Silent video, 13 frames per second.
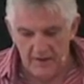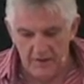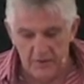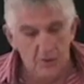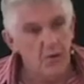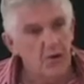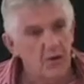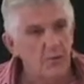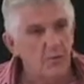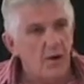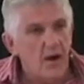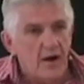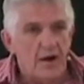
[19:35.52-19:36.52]
You heard it
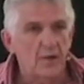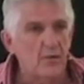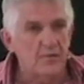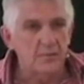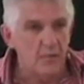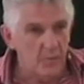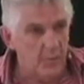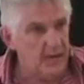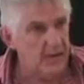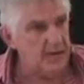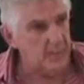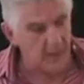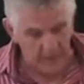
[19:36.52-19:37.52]
right. I wasn't
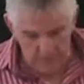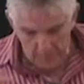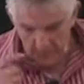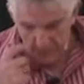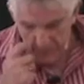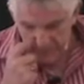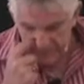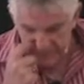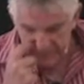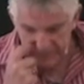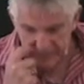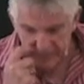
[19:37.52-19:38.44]
prepared to pay the price.